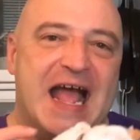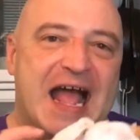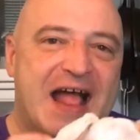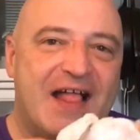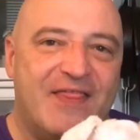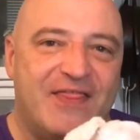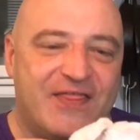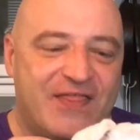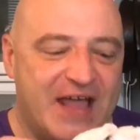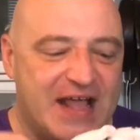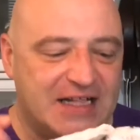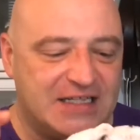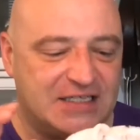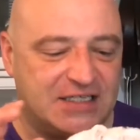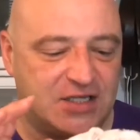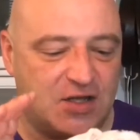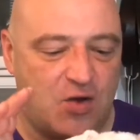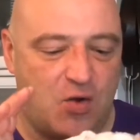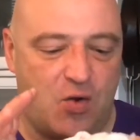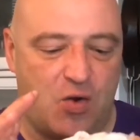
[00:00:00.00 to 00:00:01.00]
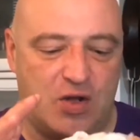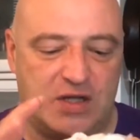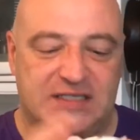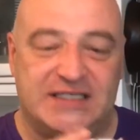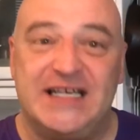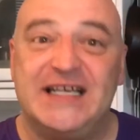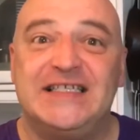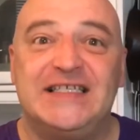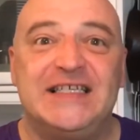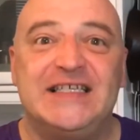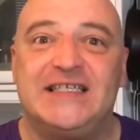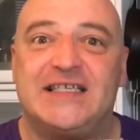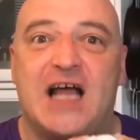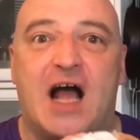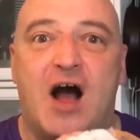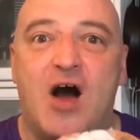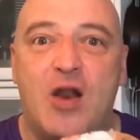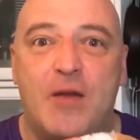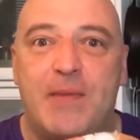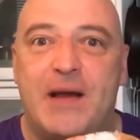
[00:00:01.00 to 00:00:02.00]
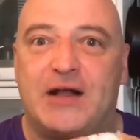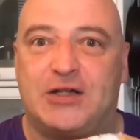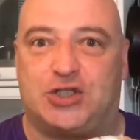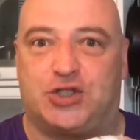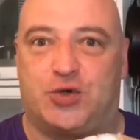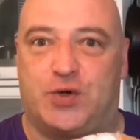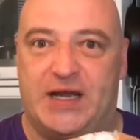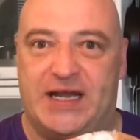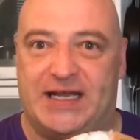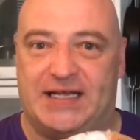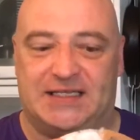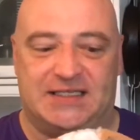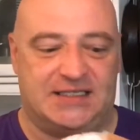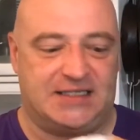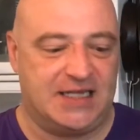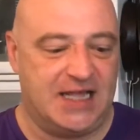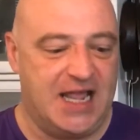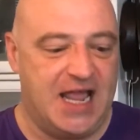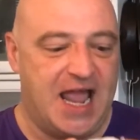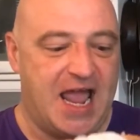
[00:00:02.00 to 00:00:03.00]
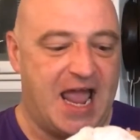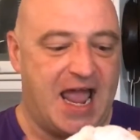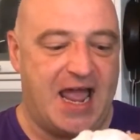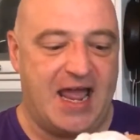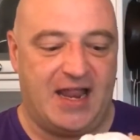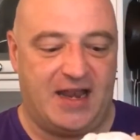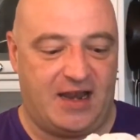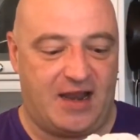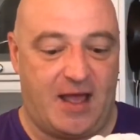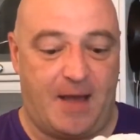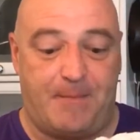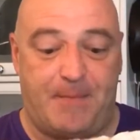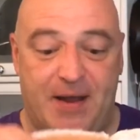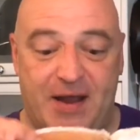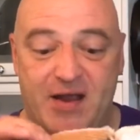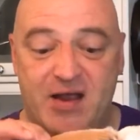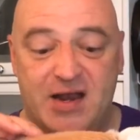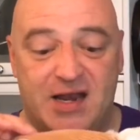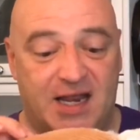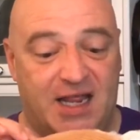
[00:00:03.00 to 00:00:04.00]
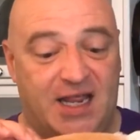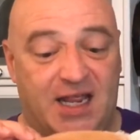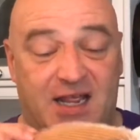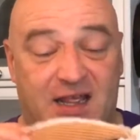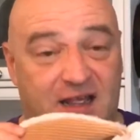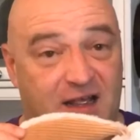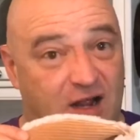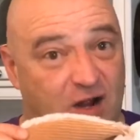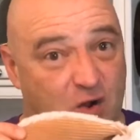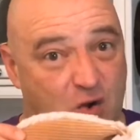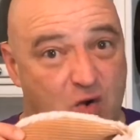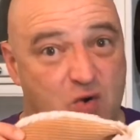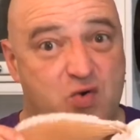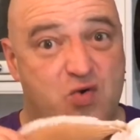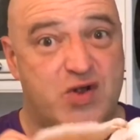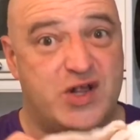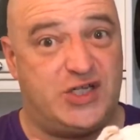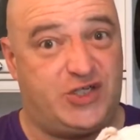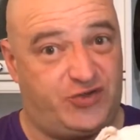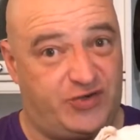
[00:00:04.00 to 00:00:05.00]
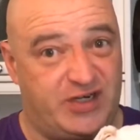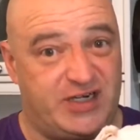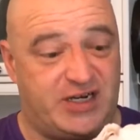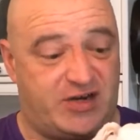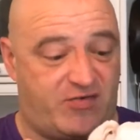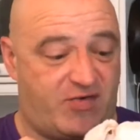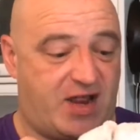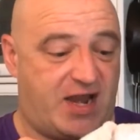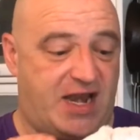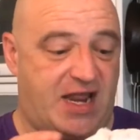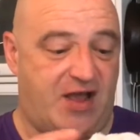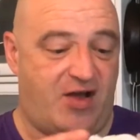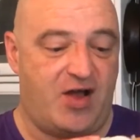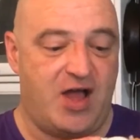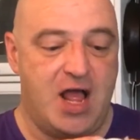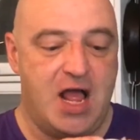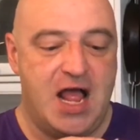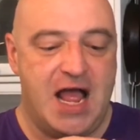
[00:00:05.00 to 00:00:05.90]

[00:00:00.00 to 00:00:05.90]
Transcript: And that's, since he's all about trends, and apparently corduroy's trending right now.